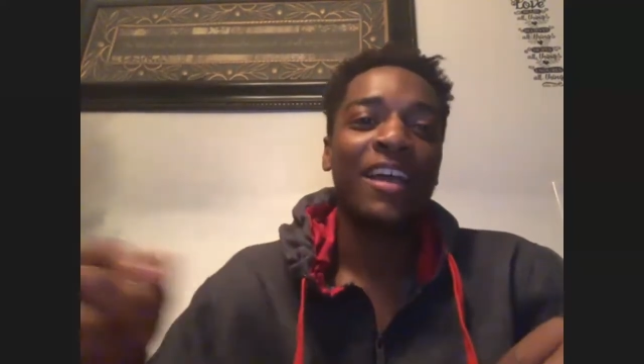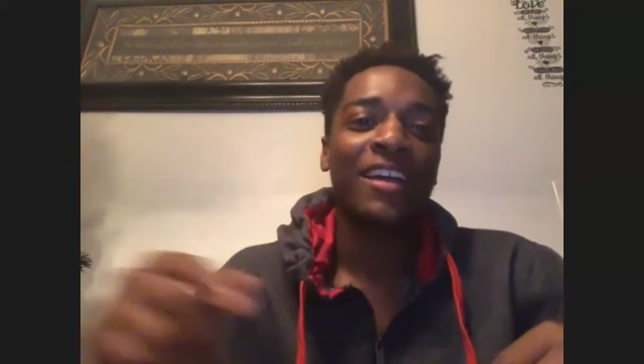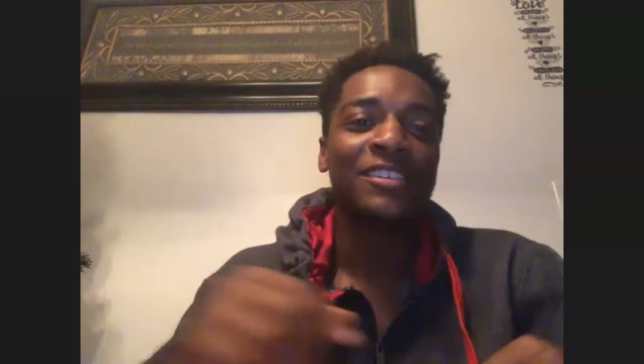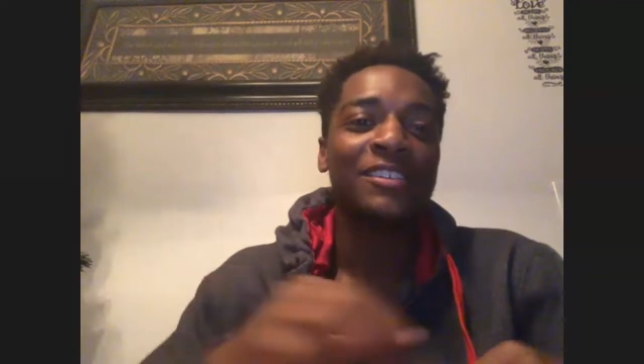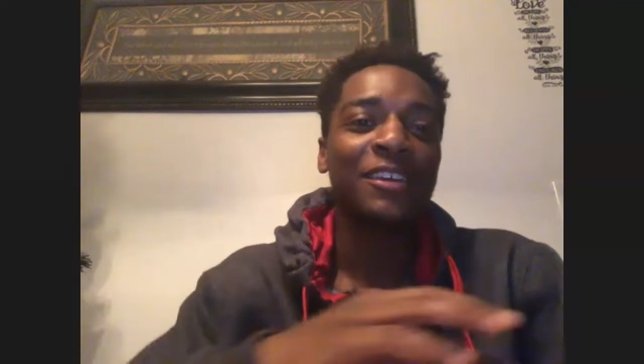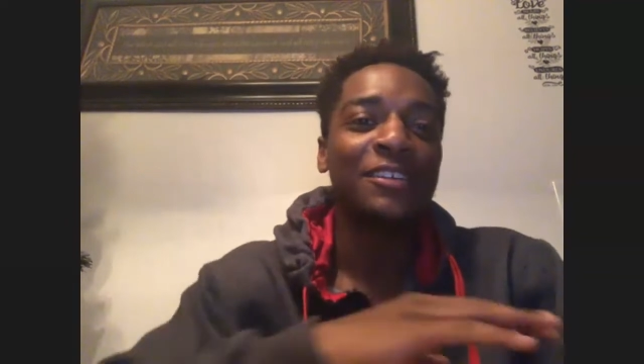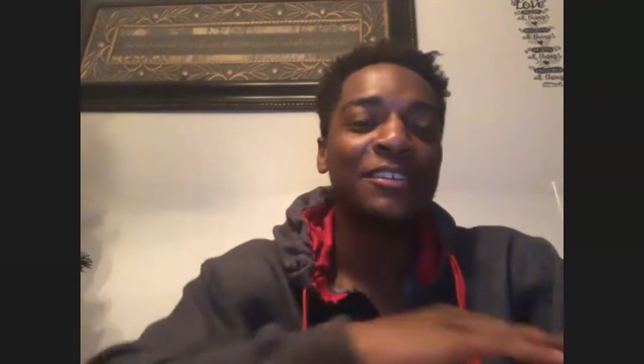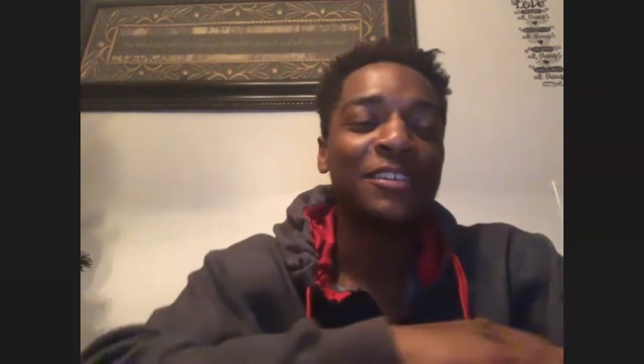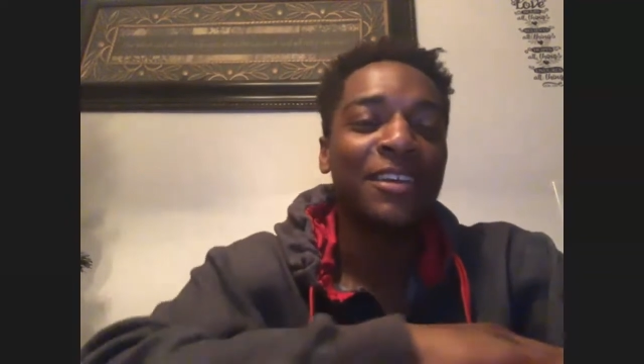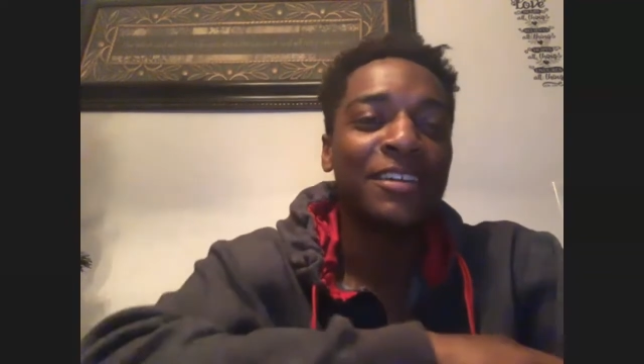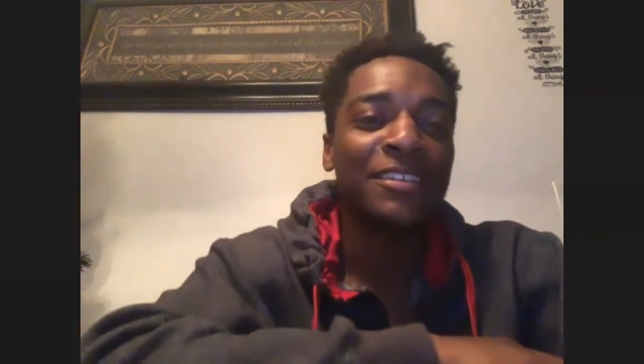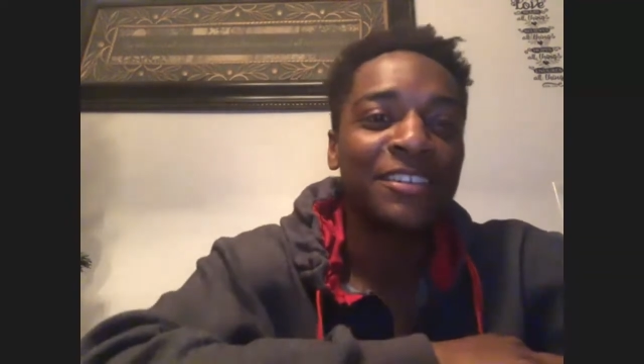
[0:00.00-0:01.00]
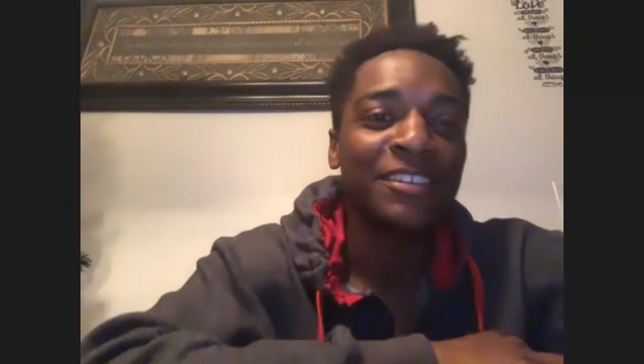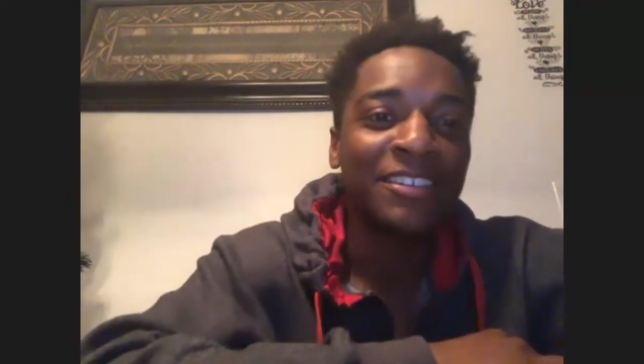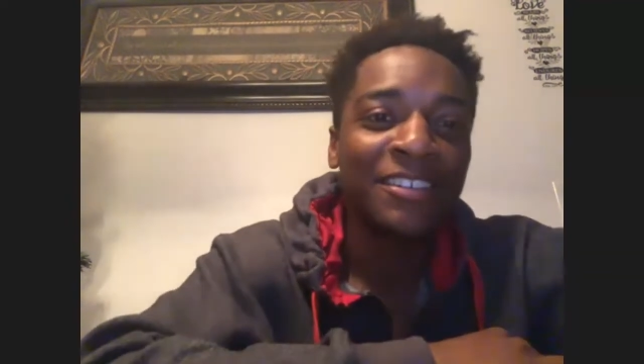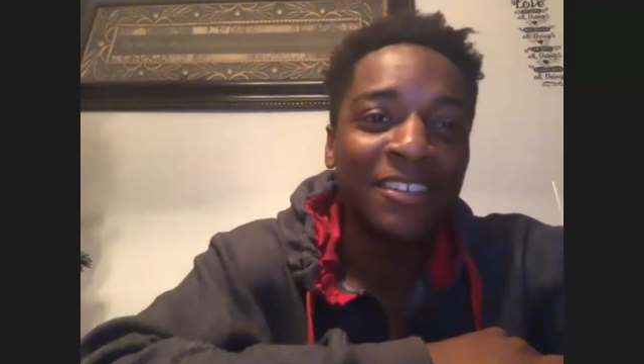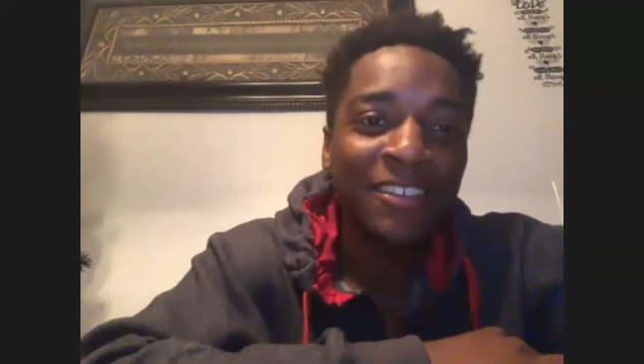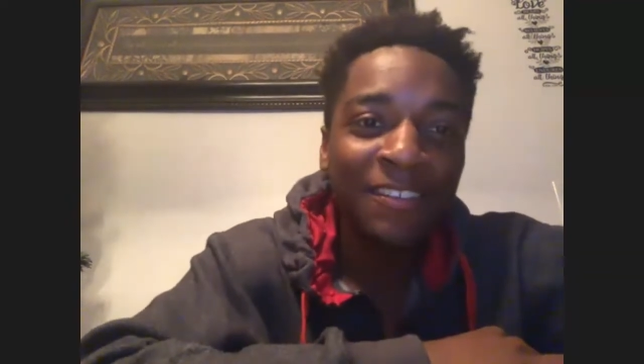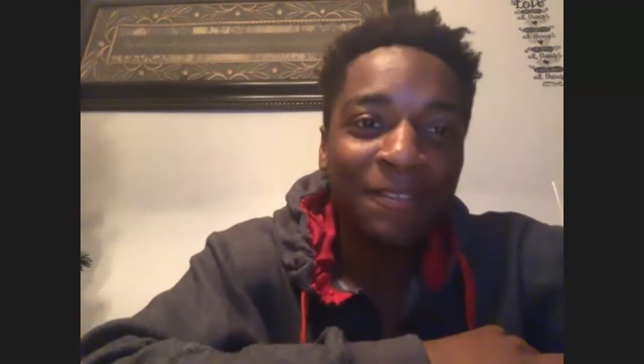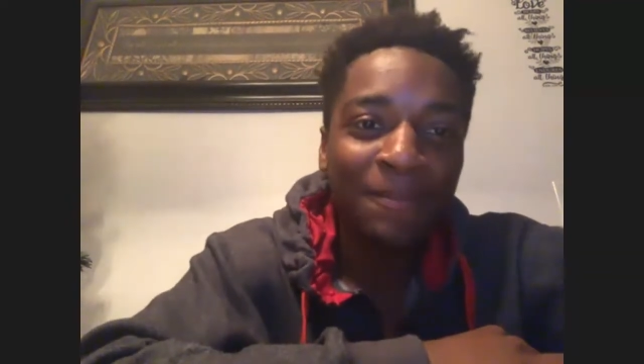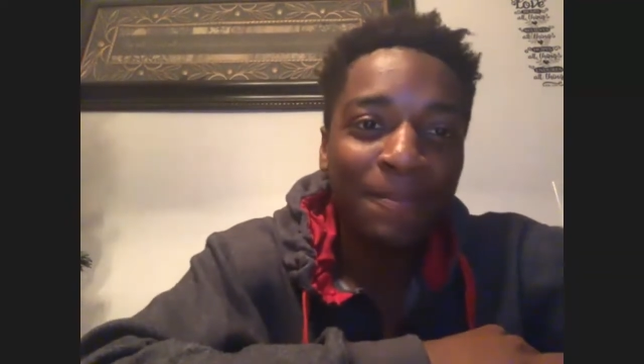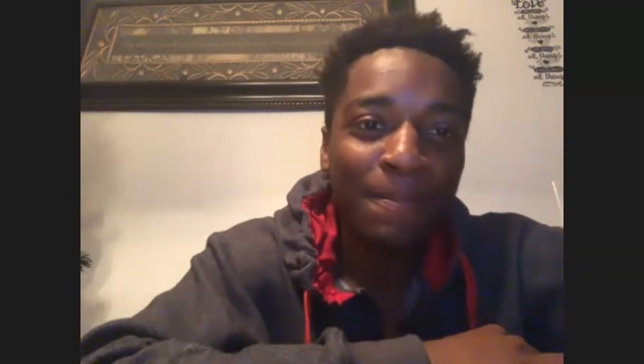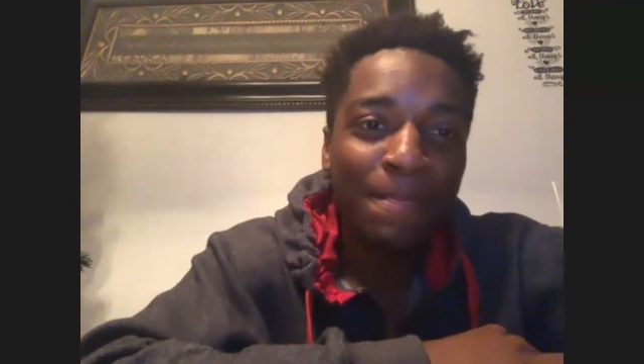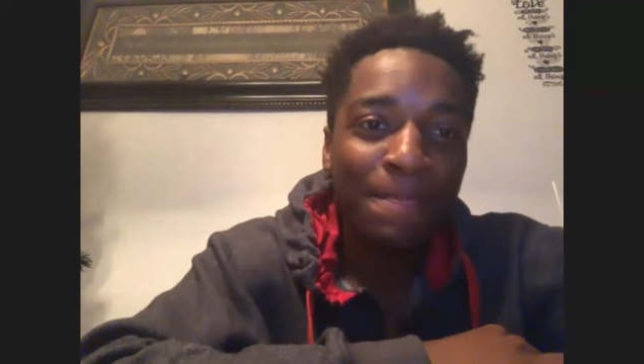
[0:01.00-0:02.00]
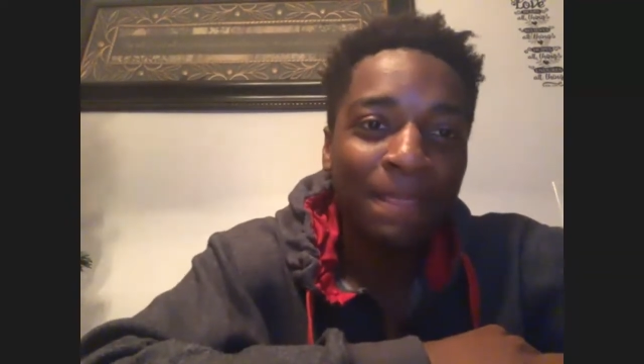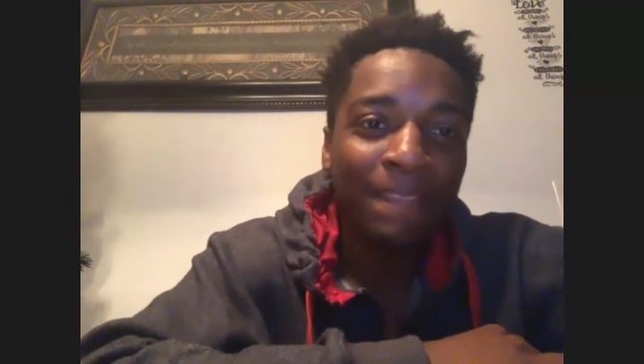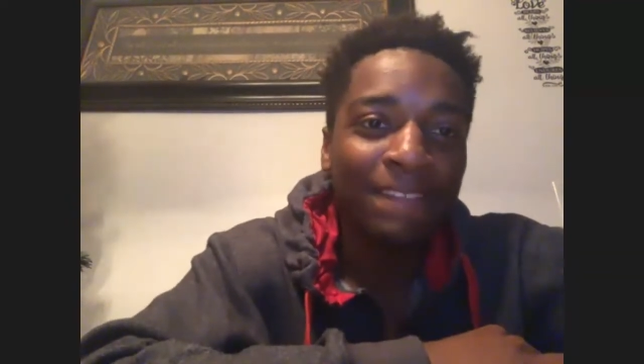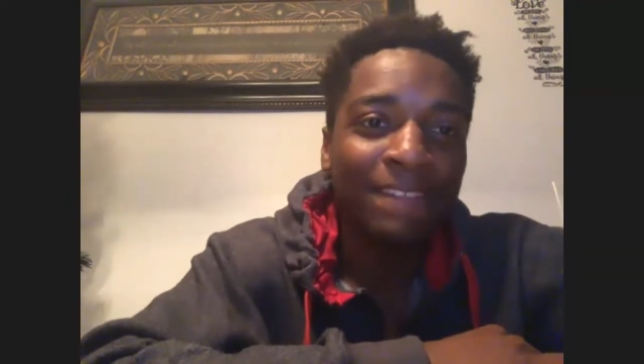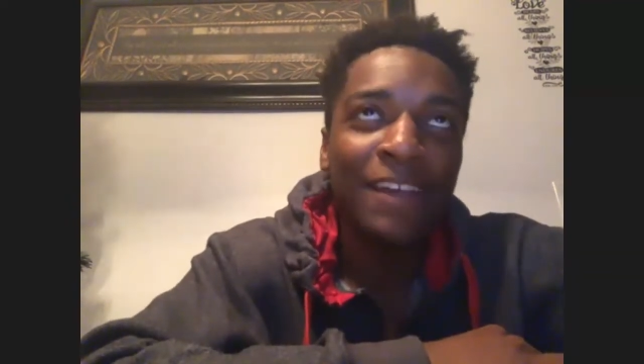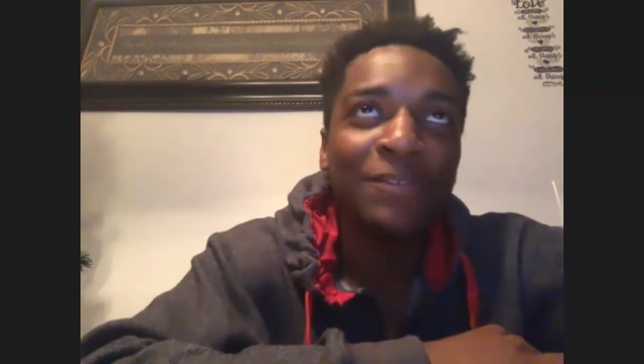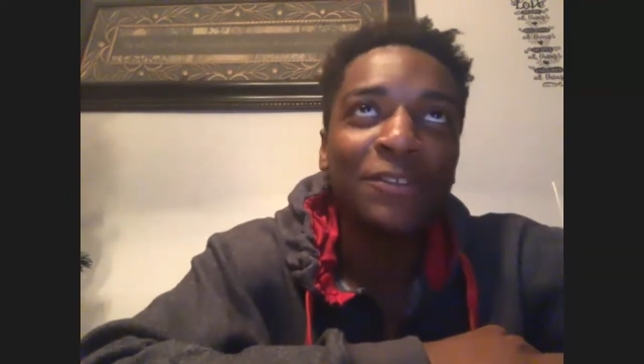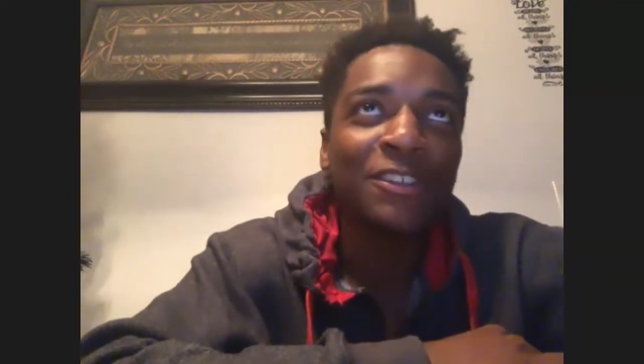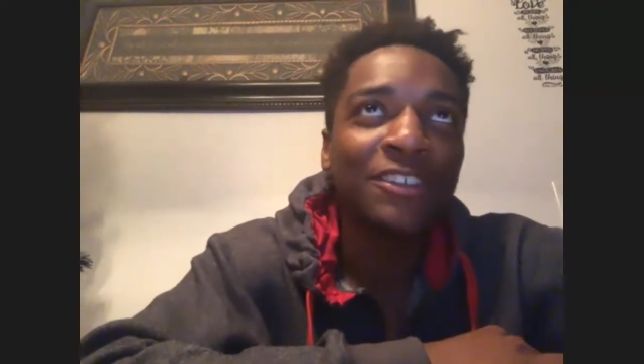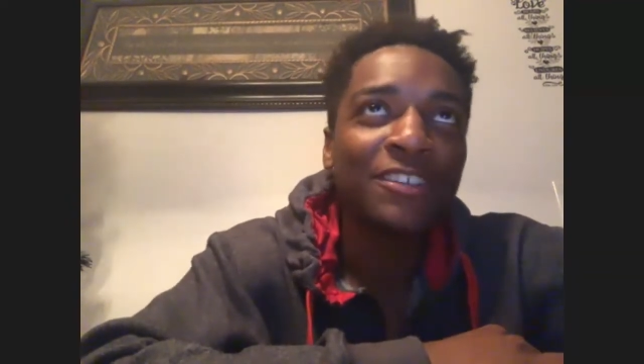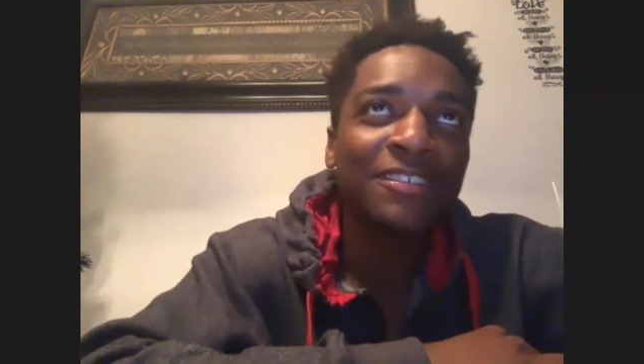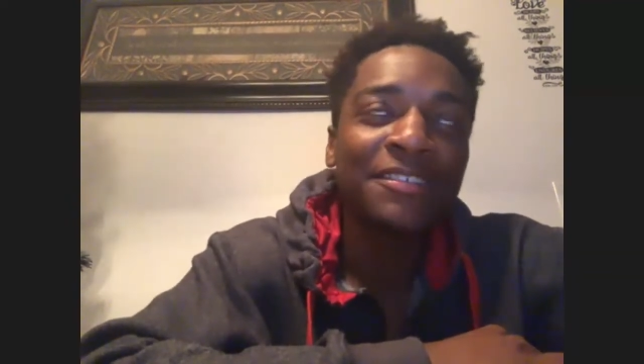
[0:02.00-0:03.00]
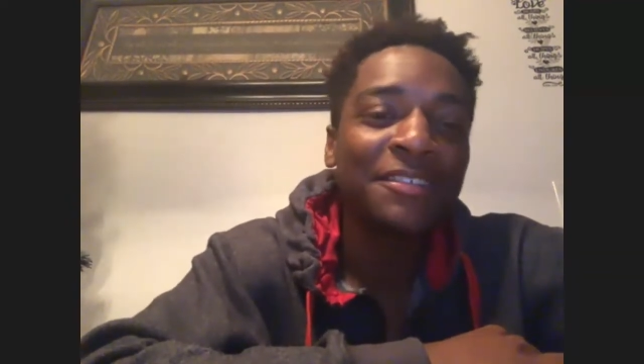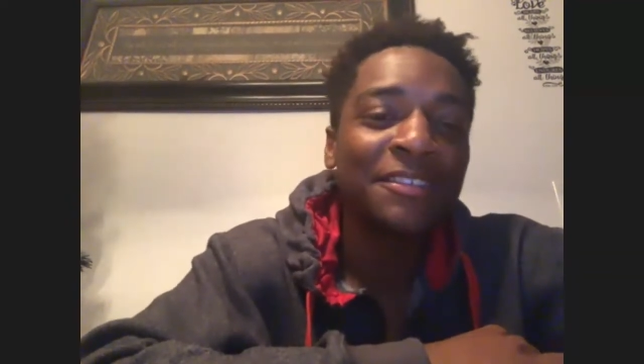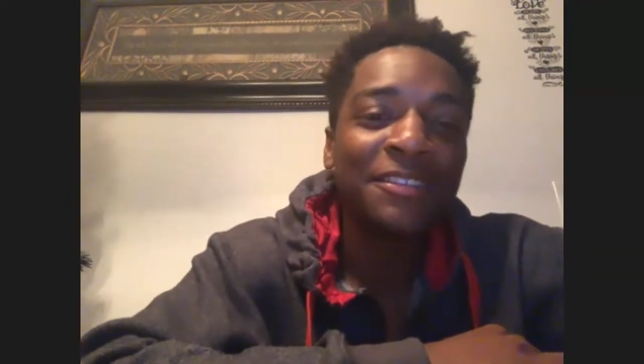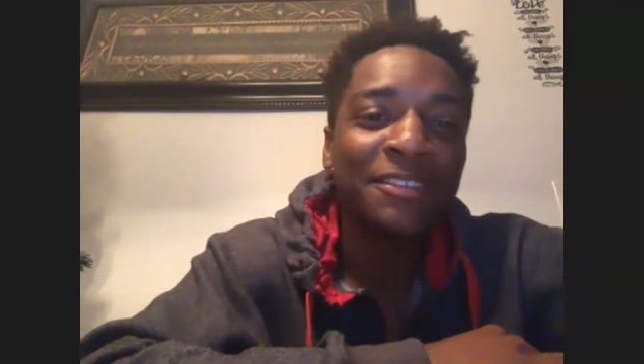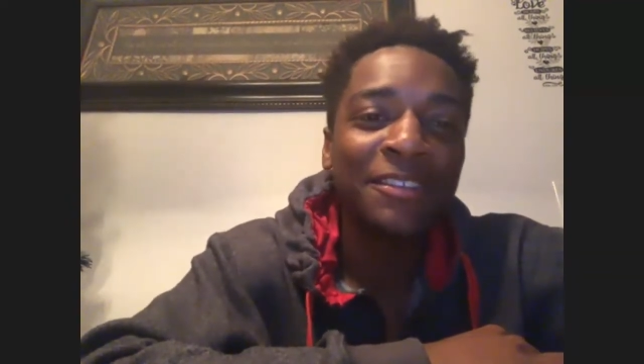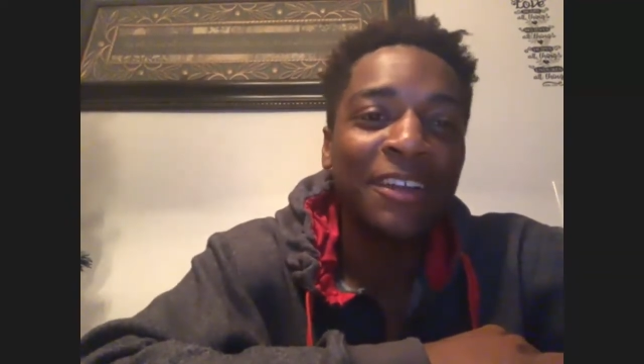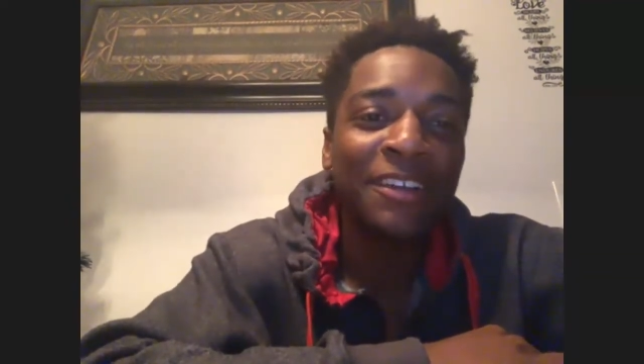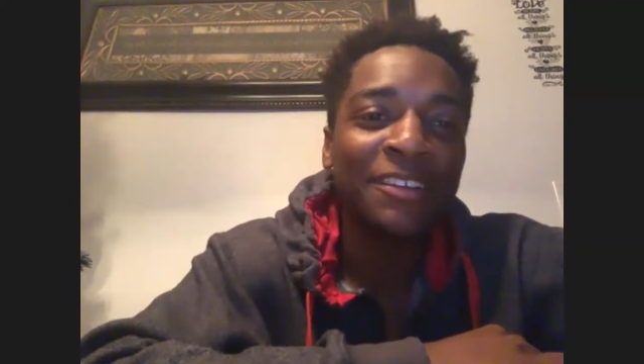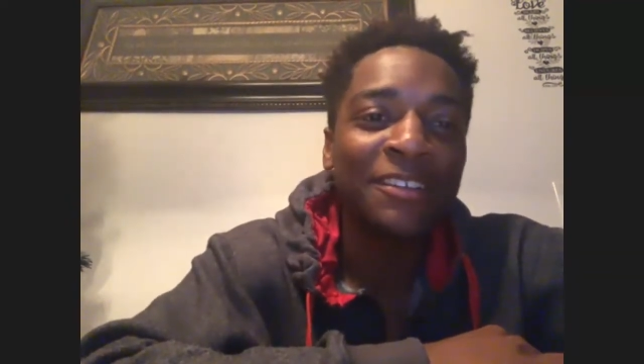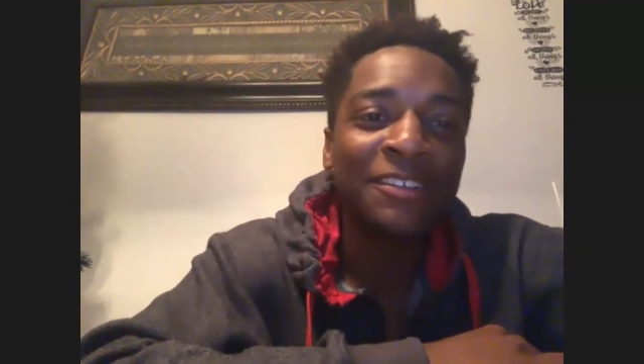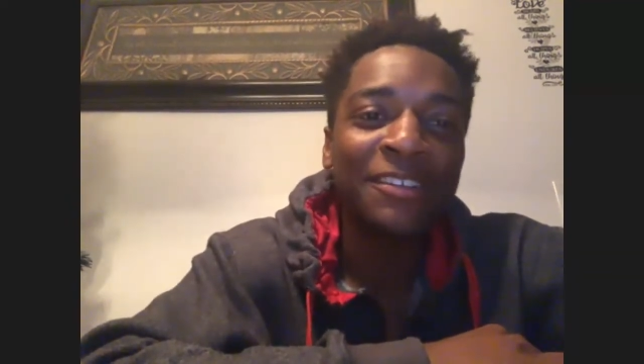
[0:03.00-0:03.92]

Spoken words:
I study skating. Never. Like,